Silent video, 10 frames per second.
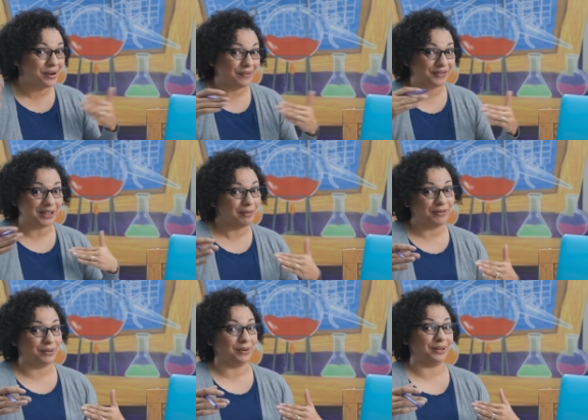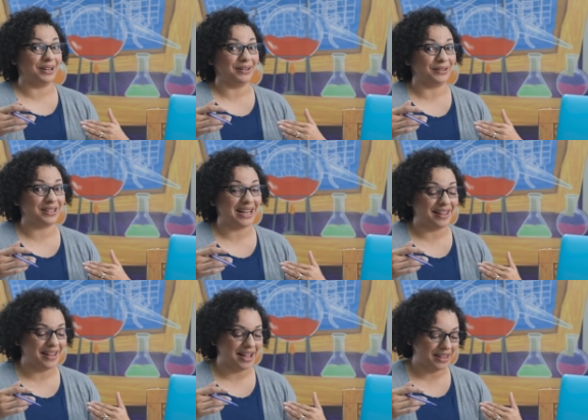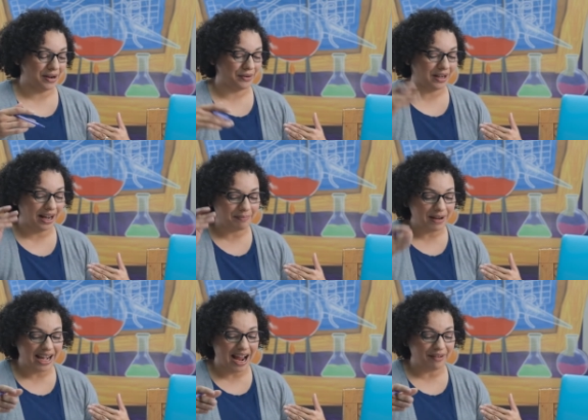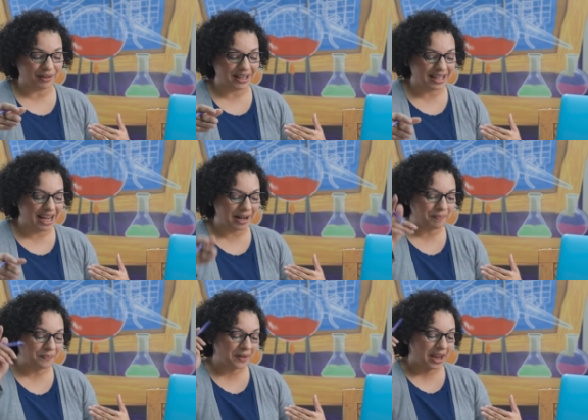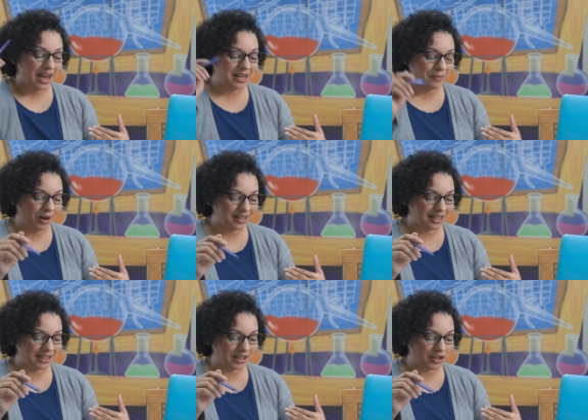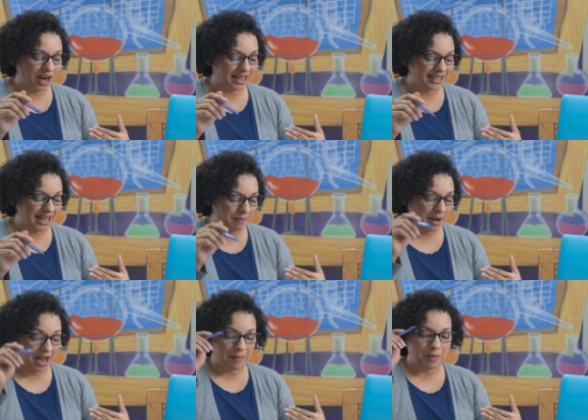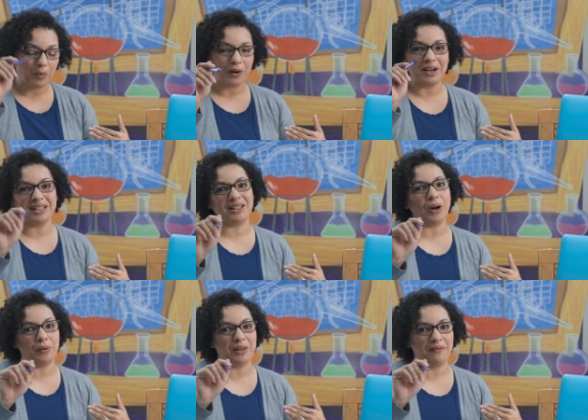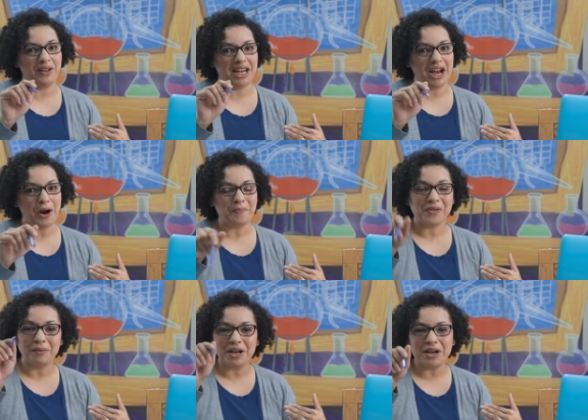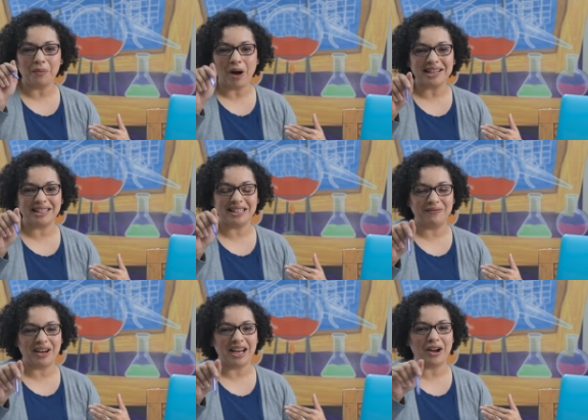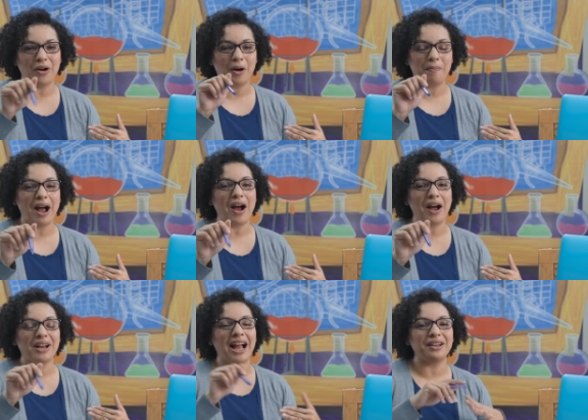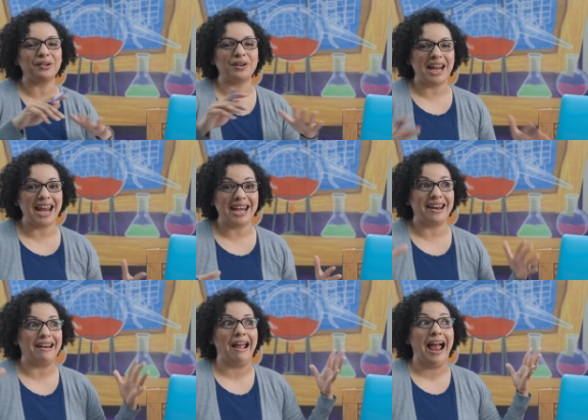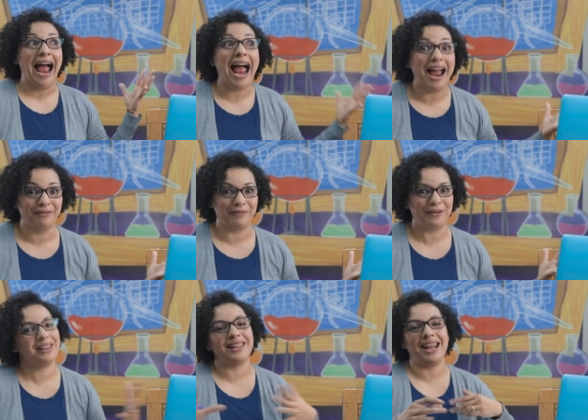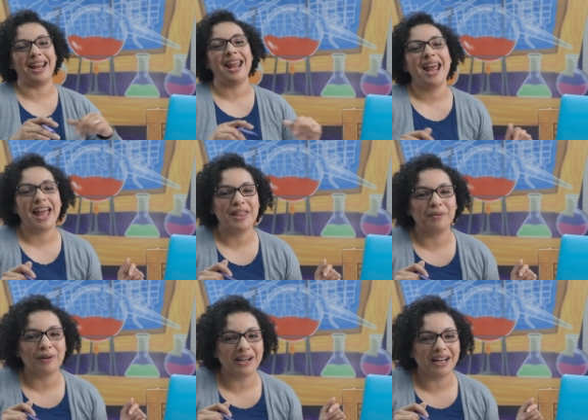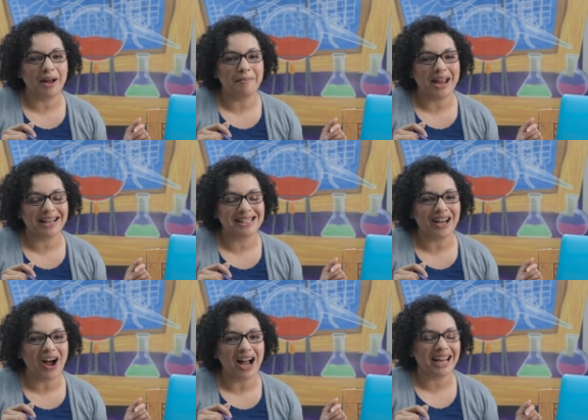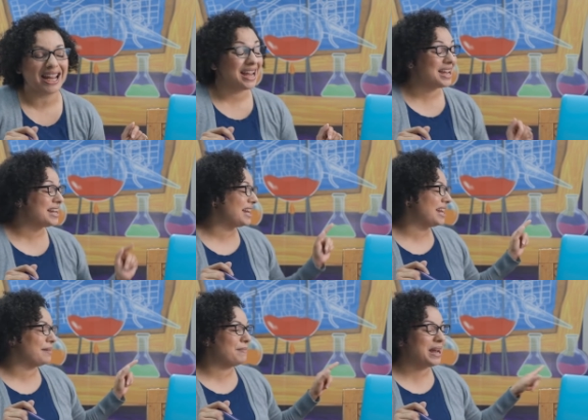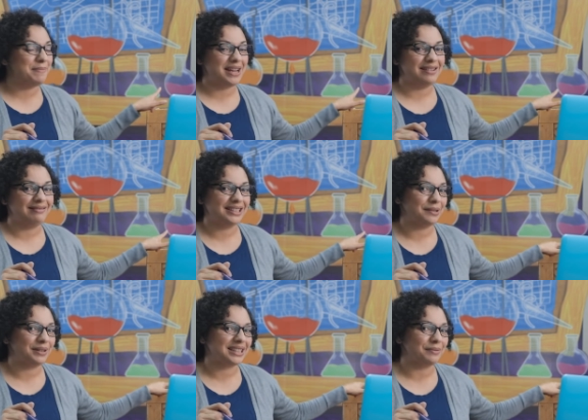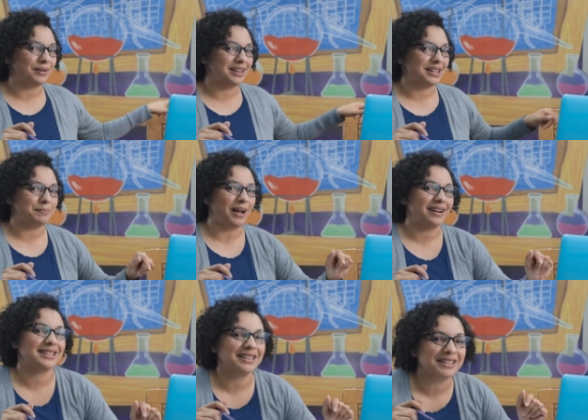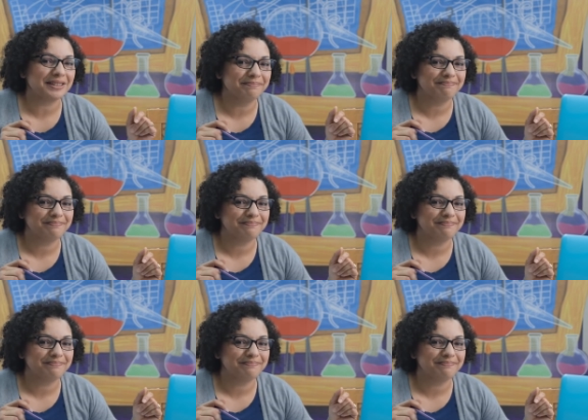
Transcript: know if some of you really understand that though. God made everything and he wants us to trust him, but we're gonna start with a video. I want you to watch this video about how God created everything, and then we're gonna come back and talk and maybe see what's in one of these boxes.